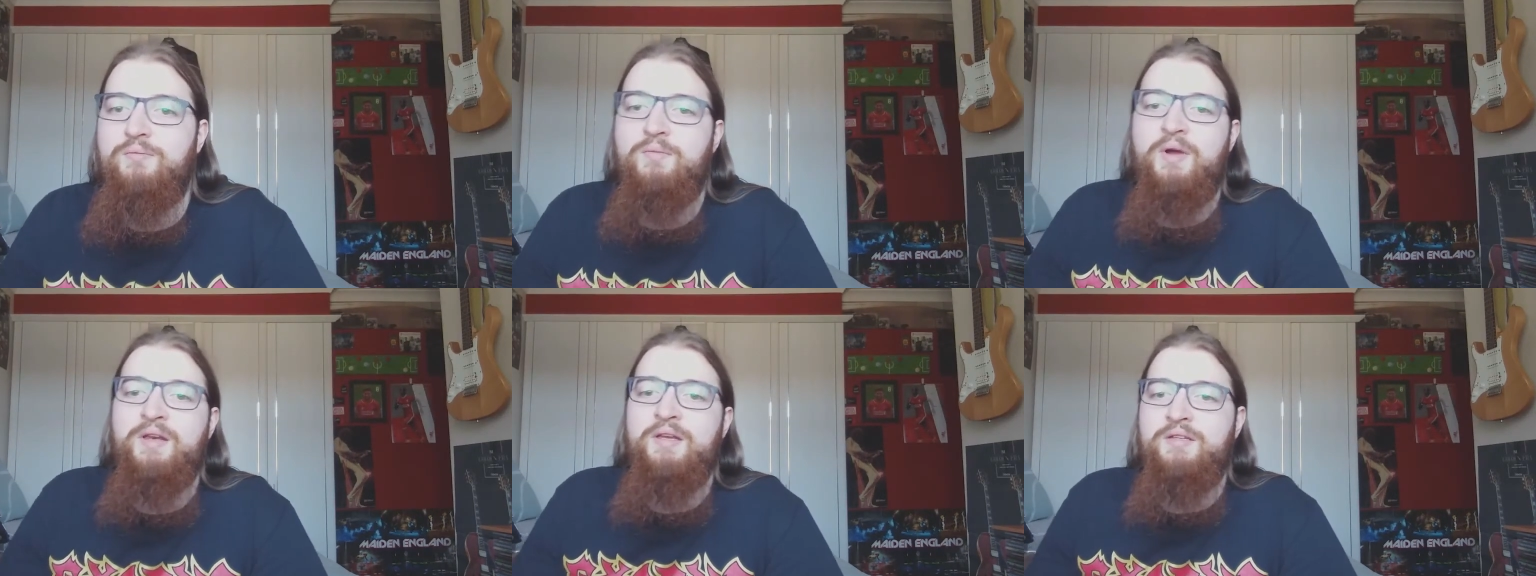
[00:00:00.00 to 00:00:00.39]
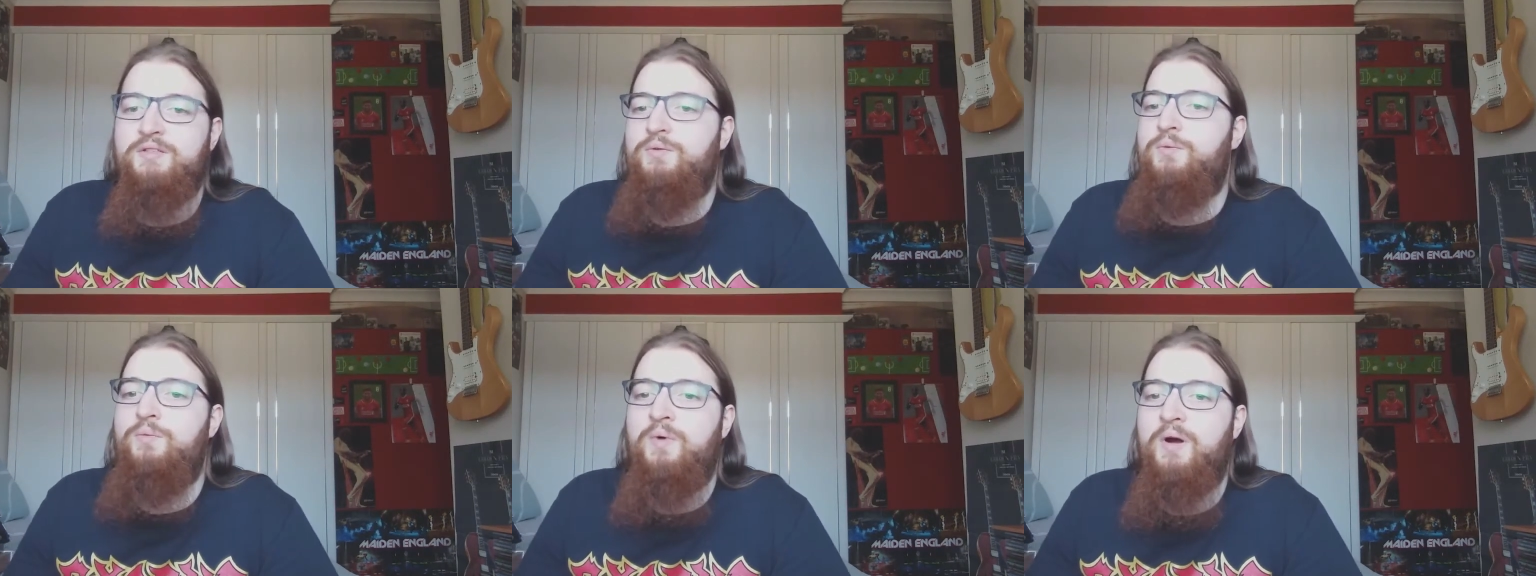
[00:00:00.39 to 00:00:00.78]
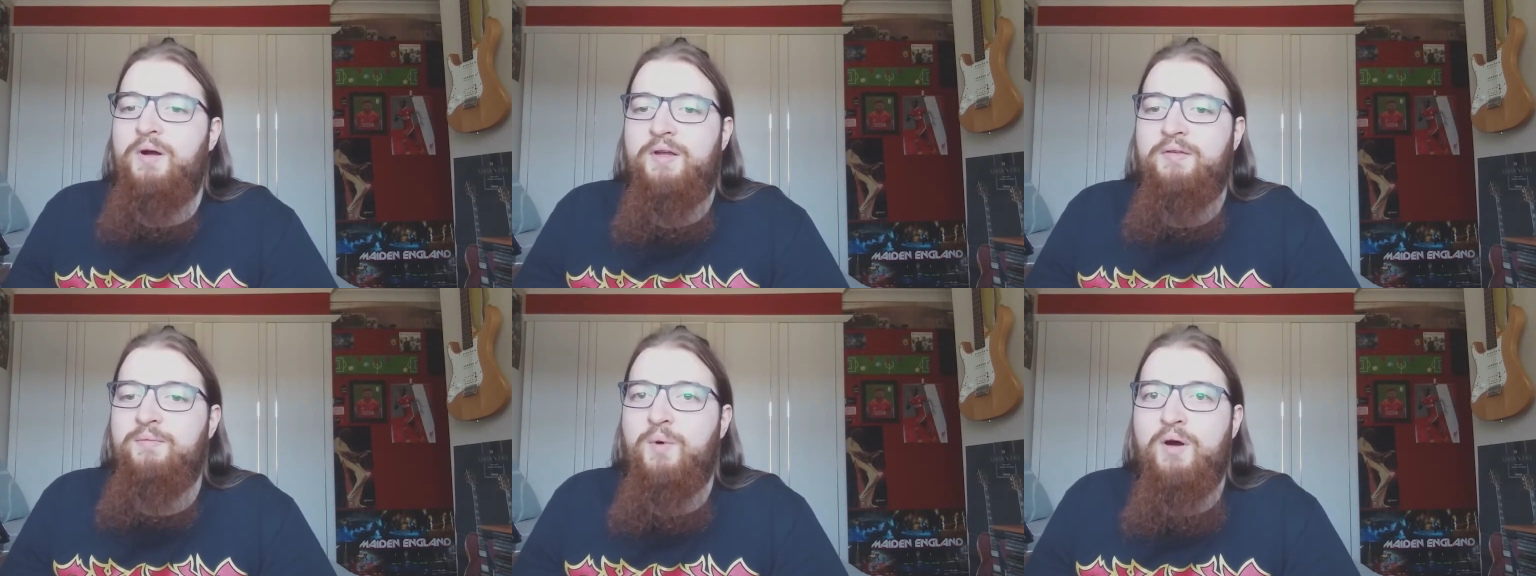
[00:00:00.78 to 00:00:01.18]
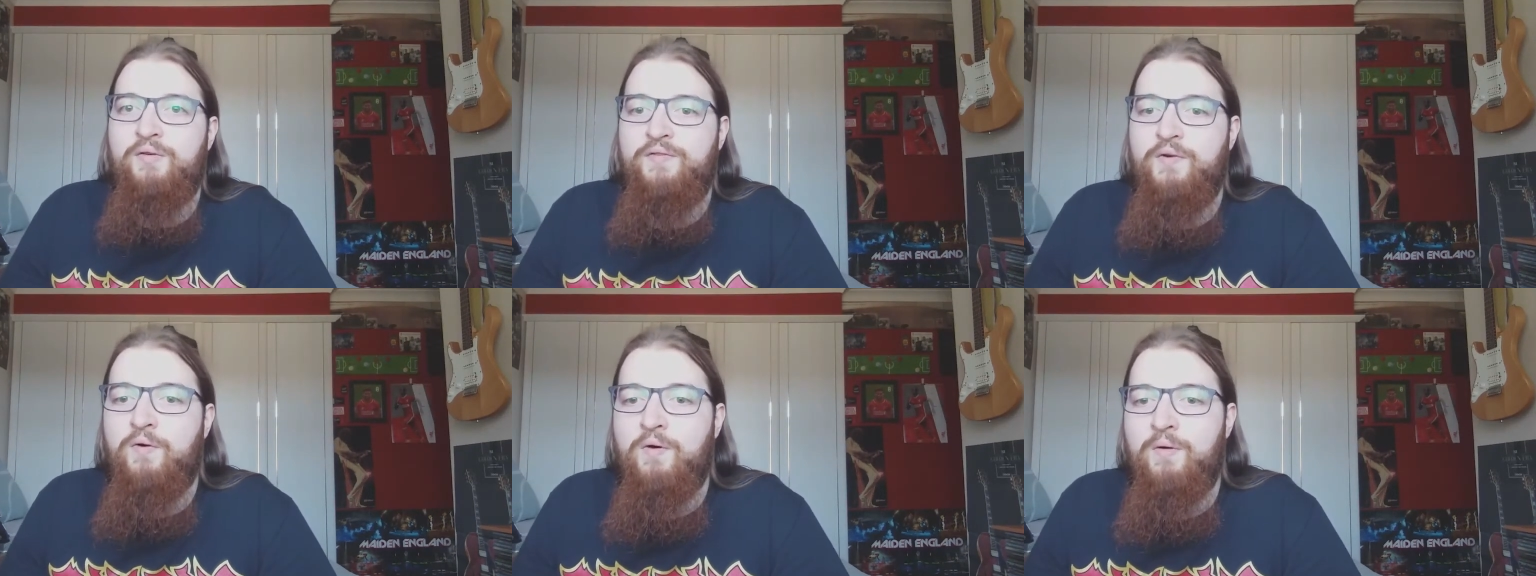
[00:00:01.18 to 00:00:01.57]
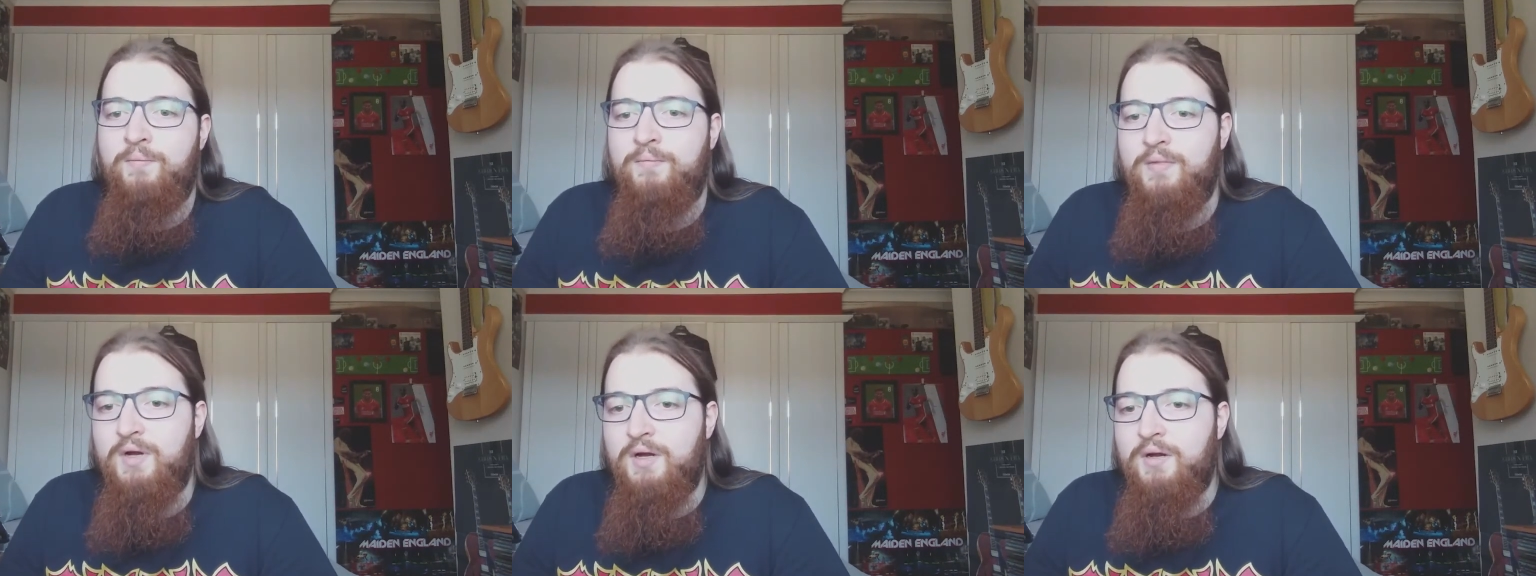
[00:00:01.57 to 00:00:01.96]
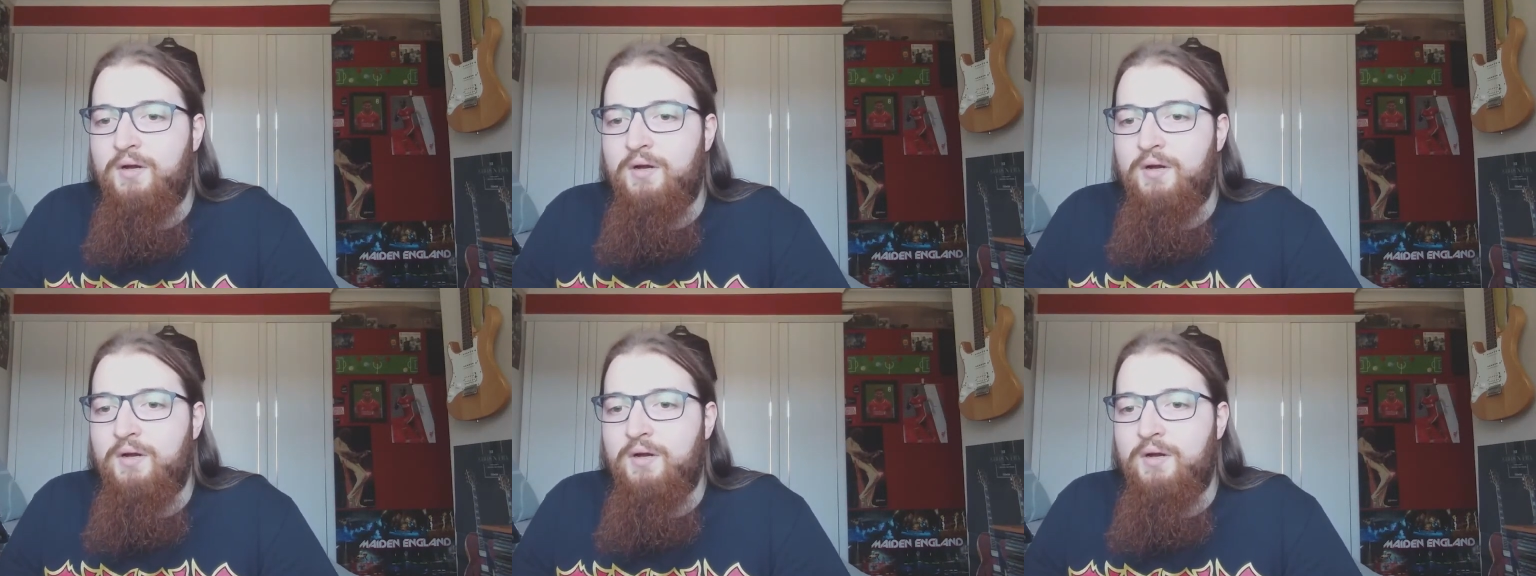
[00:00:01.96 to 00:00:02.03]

when it's all working well for them?